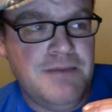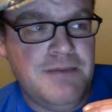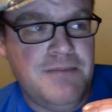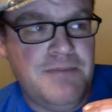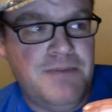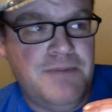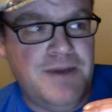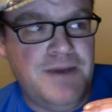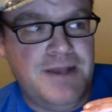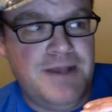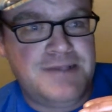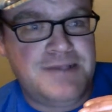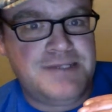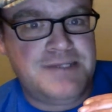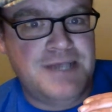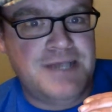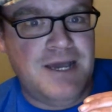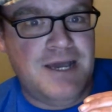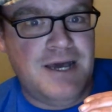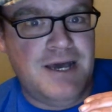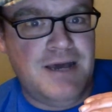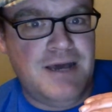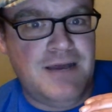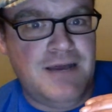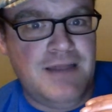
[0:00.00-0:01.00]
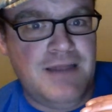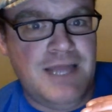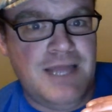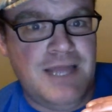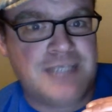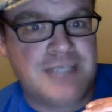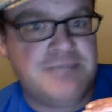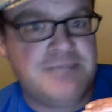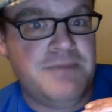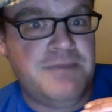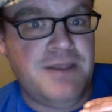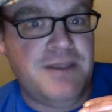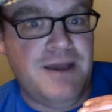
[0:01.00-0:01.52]
But it
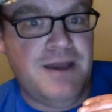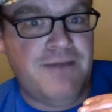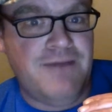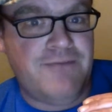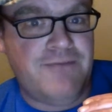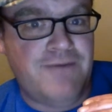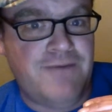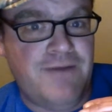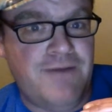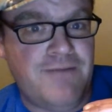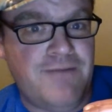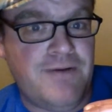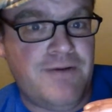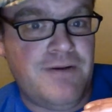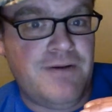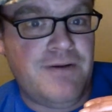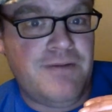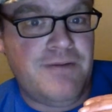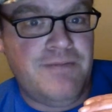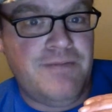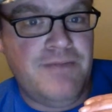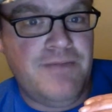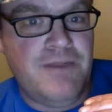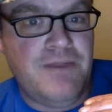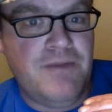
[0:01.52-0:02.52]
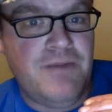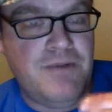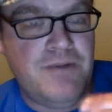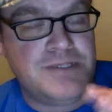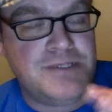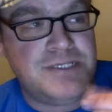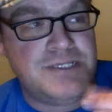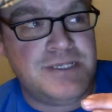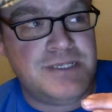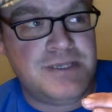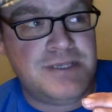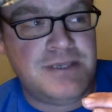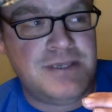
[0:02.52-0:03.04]
hasn't been on forever.
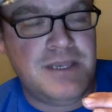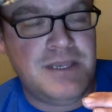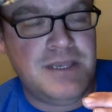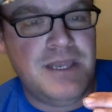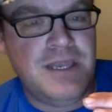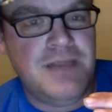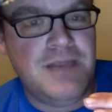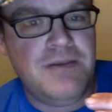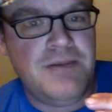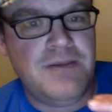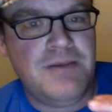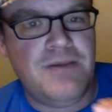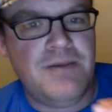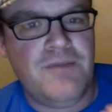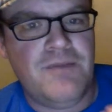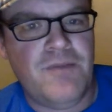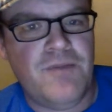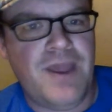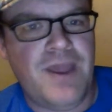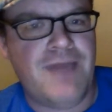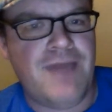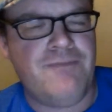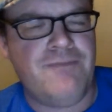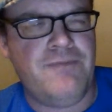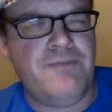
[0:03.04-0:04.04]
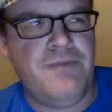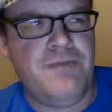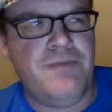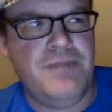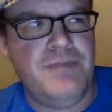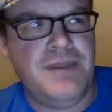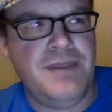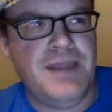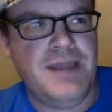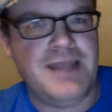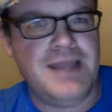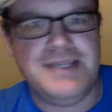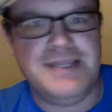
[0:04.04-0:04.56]
It ran from
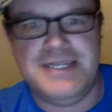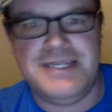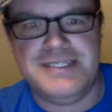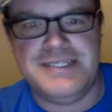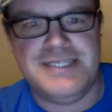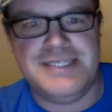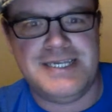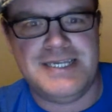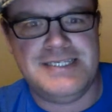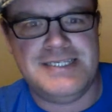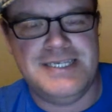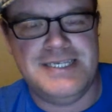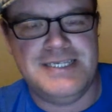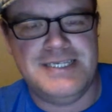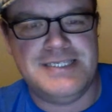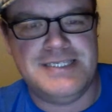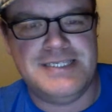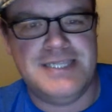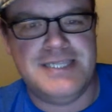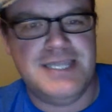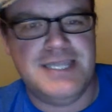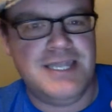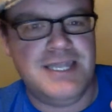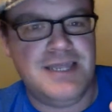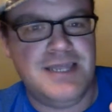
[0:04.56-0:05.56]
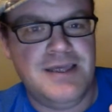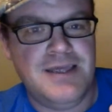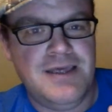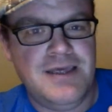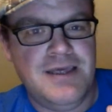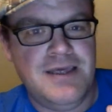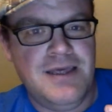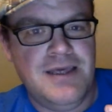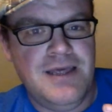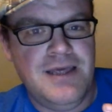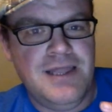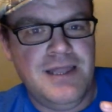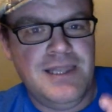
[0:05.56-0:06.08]
the 1960s to the
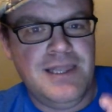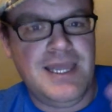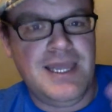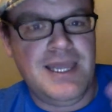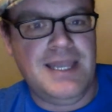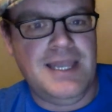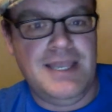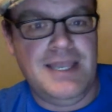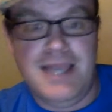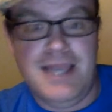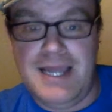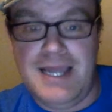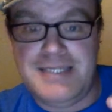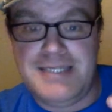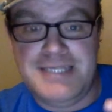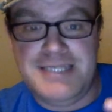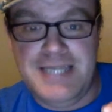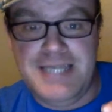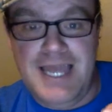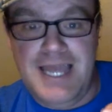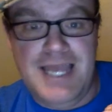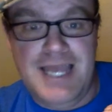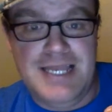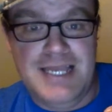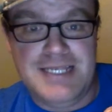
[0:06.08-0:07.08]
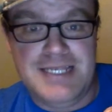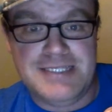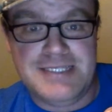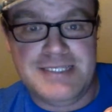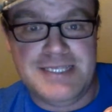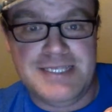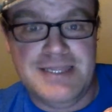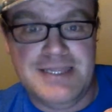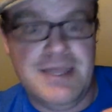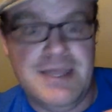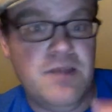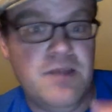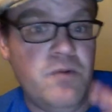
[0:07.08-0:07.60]
late 1980s,
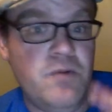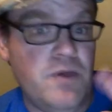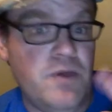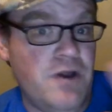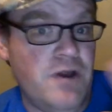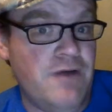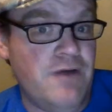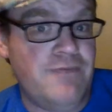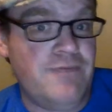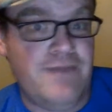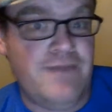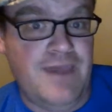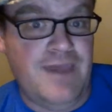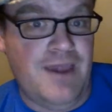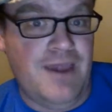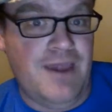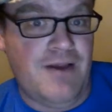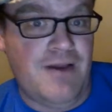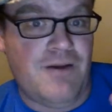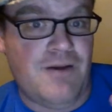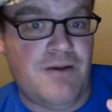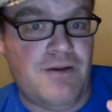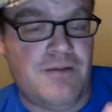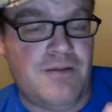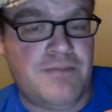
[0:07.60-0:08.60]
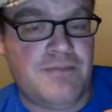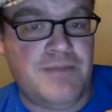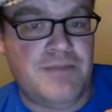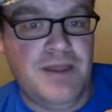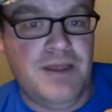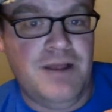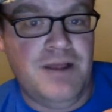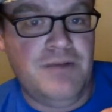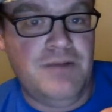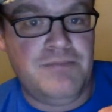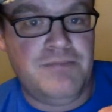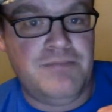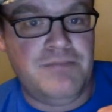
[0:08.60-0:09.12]
and then it went off the air. You
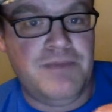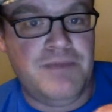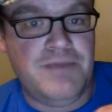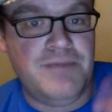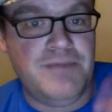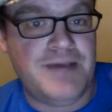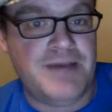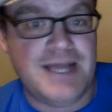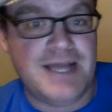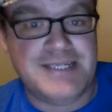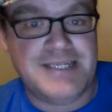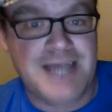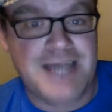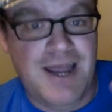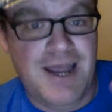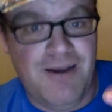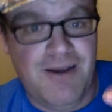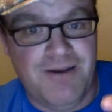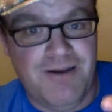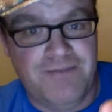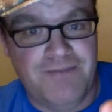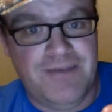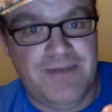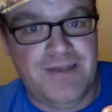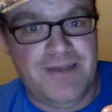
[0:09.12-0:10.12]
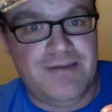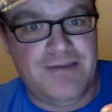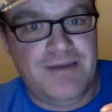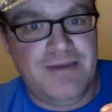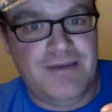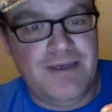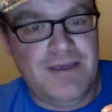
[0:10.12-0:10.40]
know, people got tired of it.